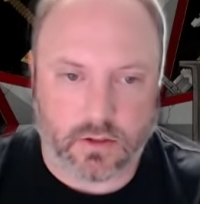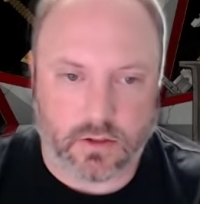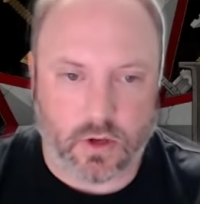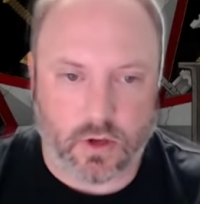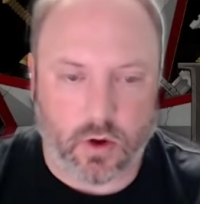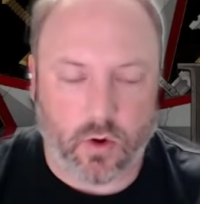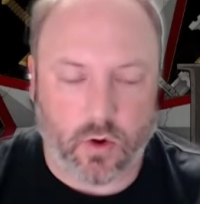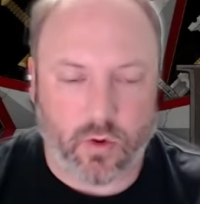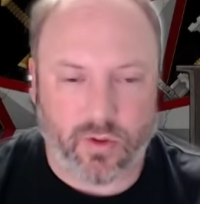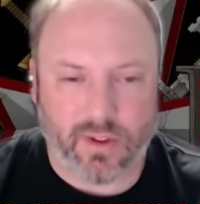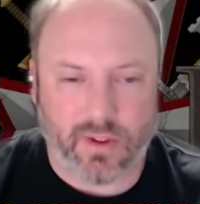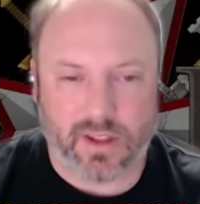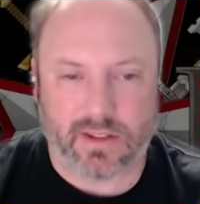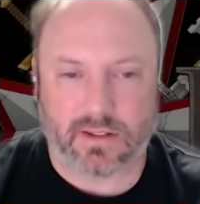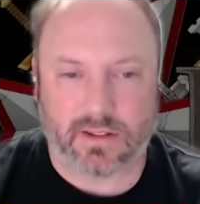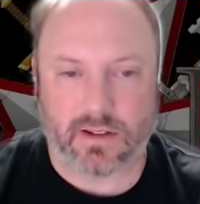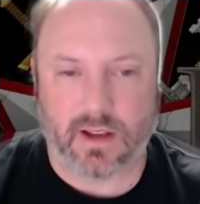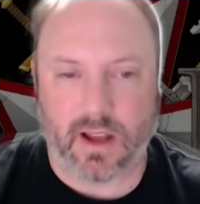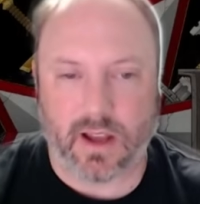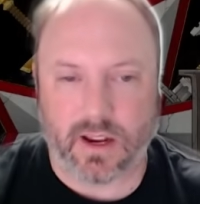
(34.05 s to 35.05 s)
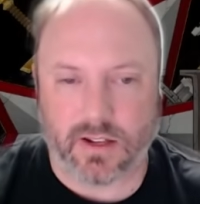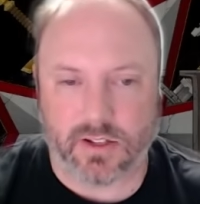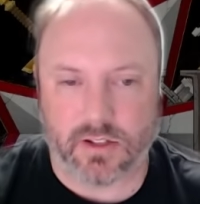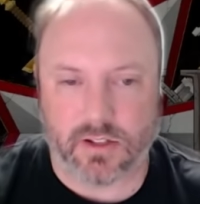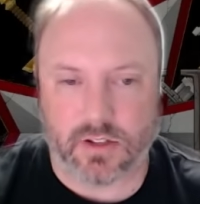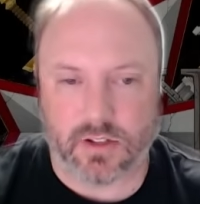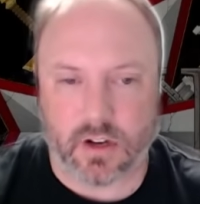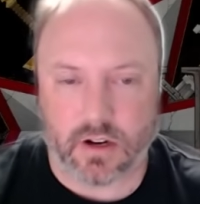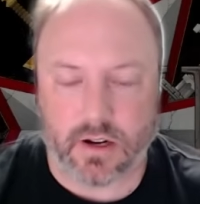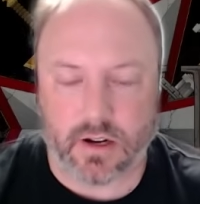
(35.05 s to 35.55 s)
So this kind of
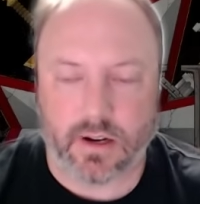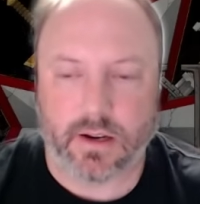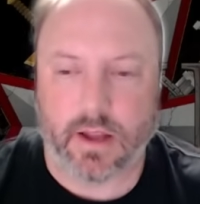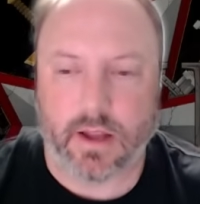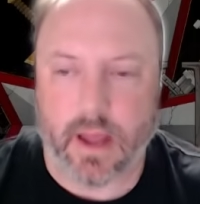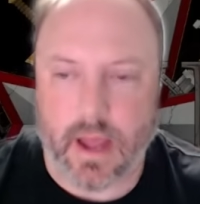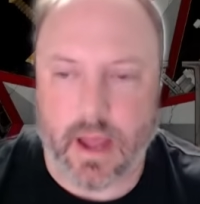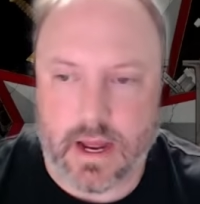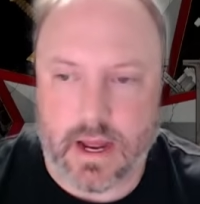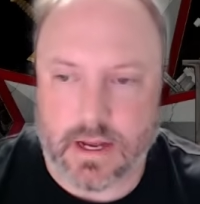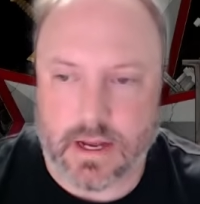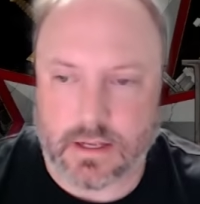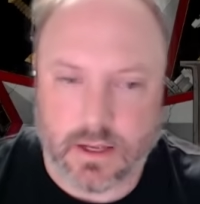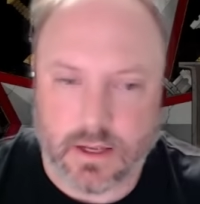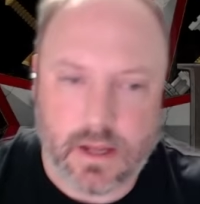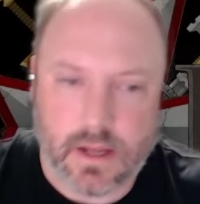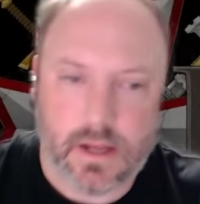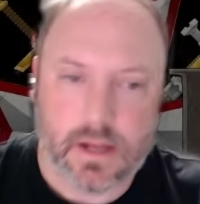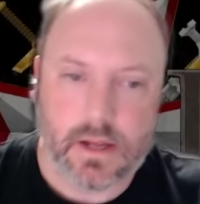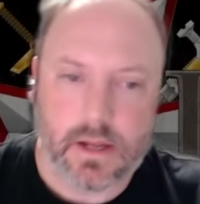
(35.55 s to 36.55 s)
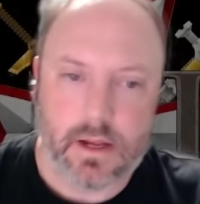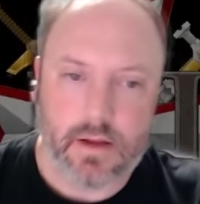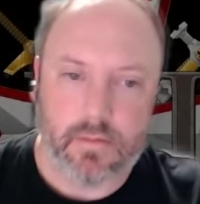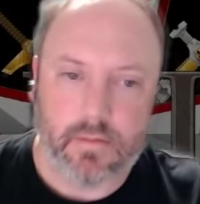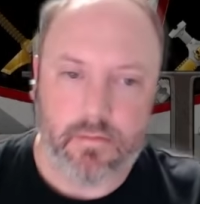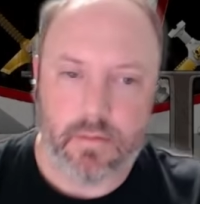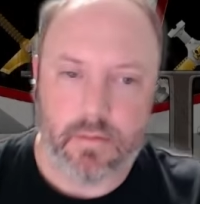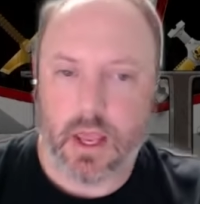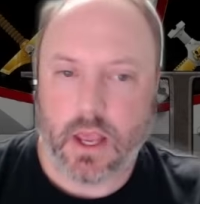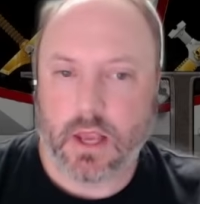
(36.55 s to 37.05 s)
started as
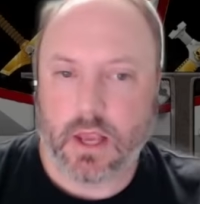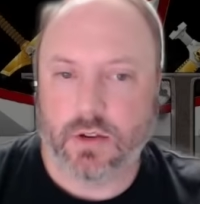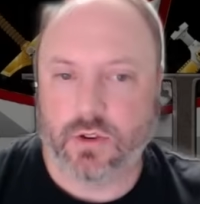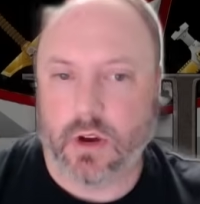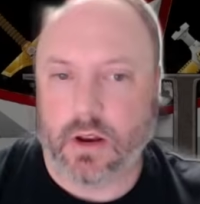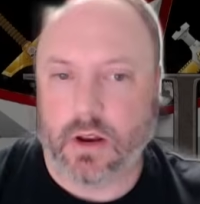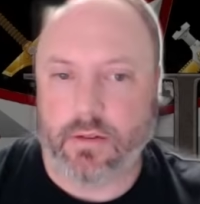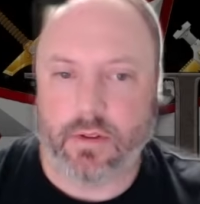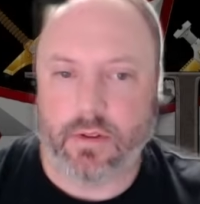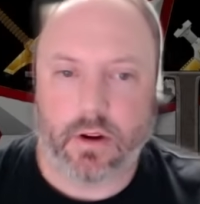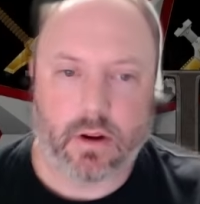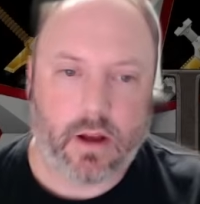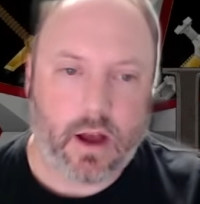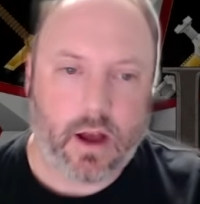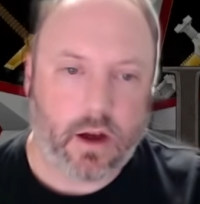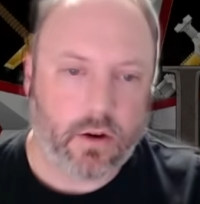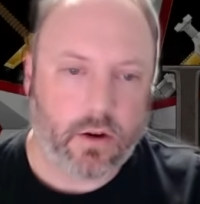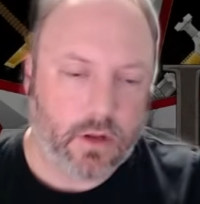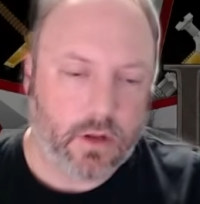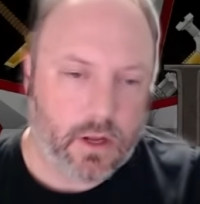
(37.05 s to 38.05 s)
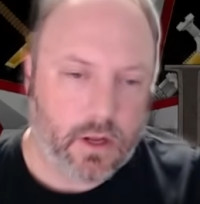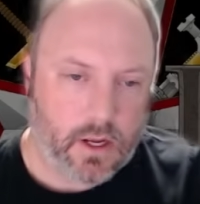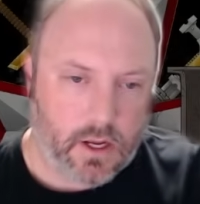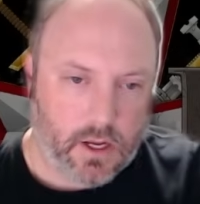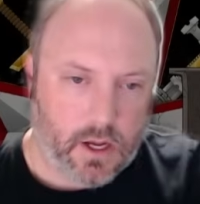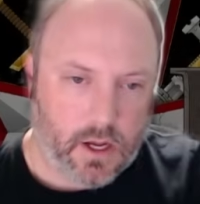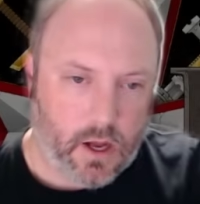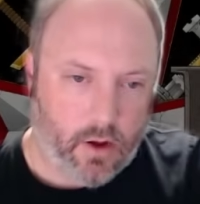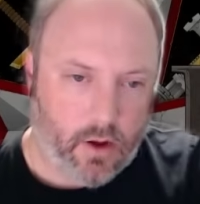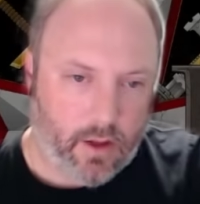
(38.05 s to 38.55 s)
me trying to figure out,
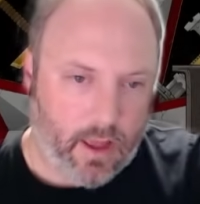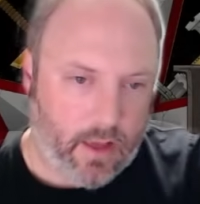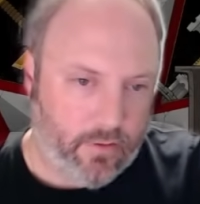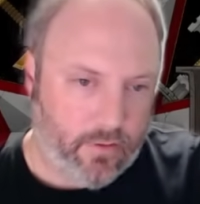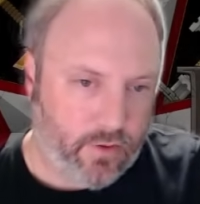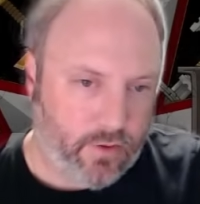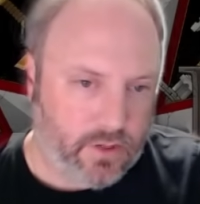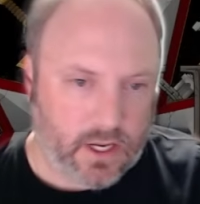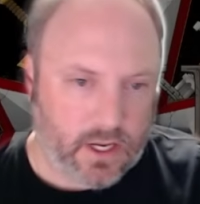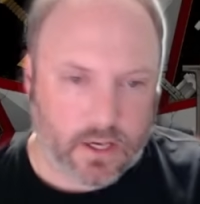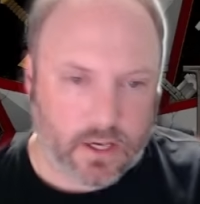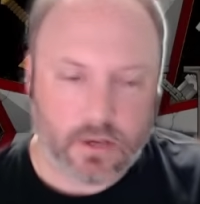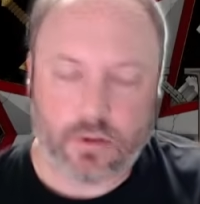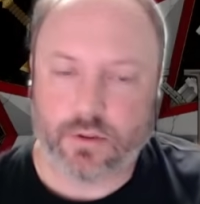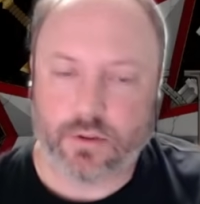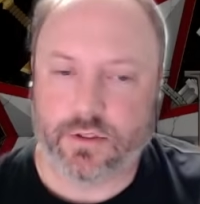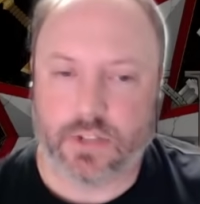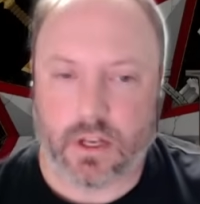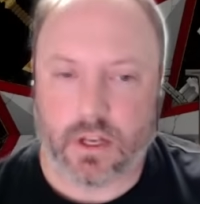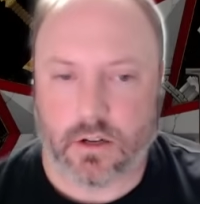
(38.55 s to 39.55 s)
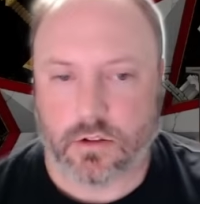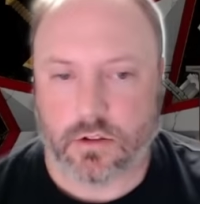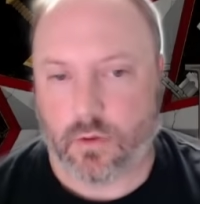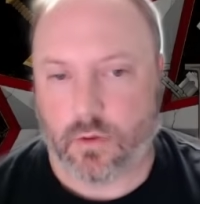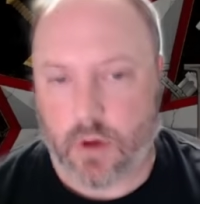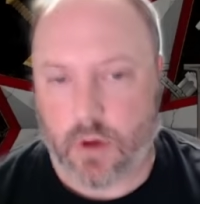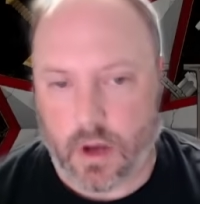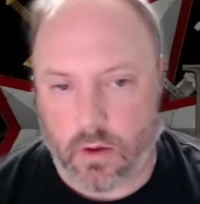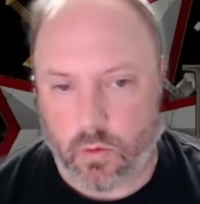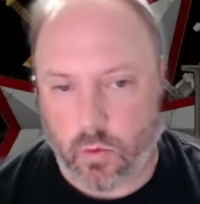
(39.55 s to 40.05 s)
okay, if we take a Crusader
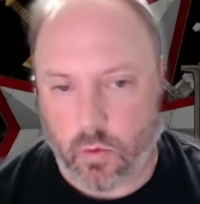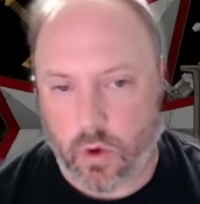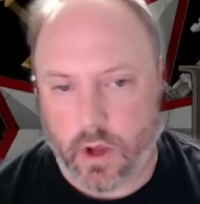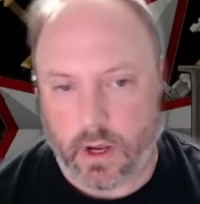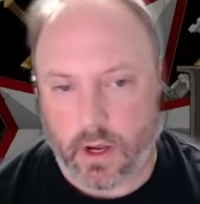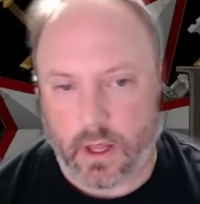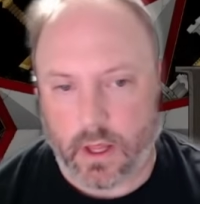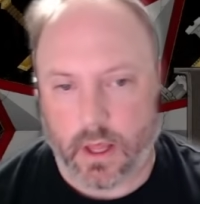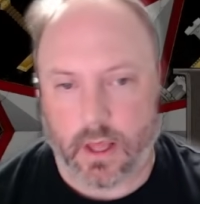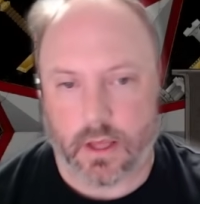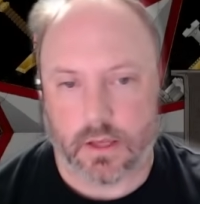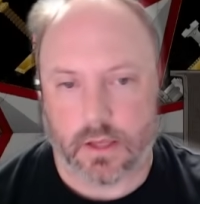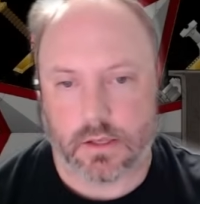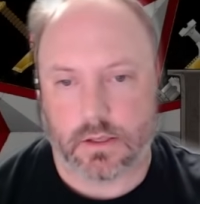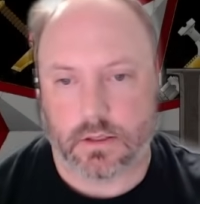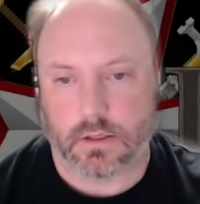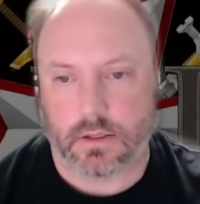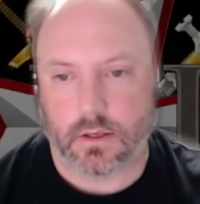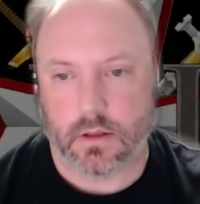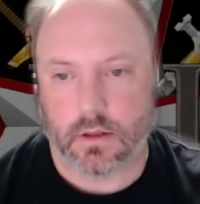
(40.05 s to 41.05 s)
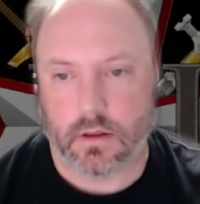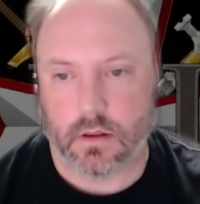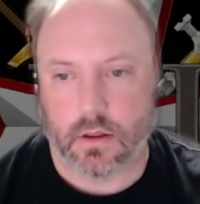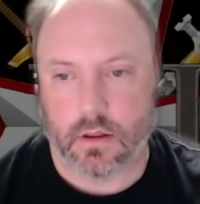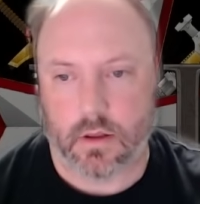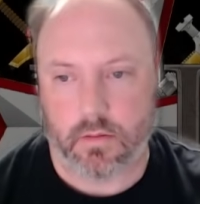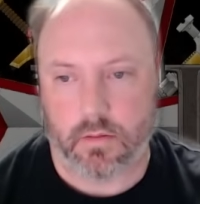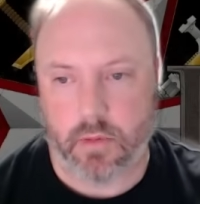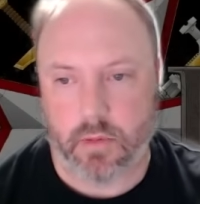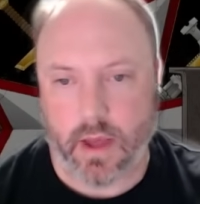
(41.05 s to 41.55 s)
squad, what is
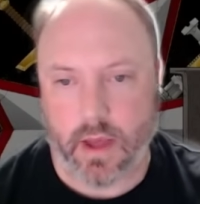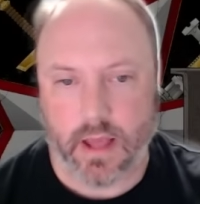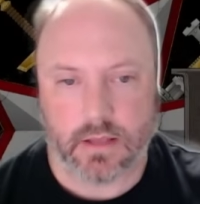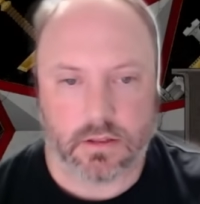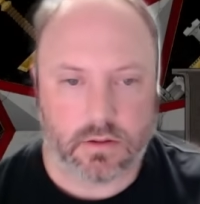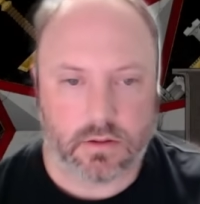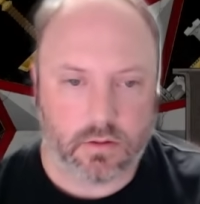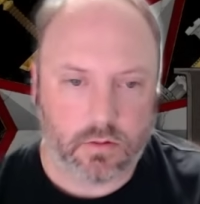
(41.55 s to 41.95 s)
the best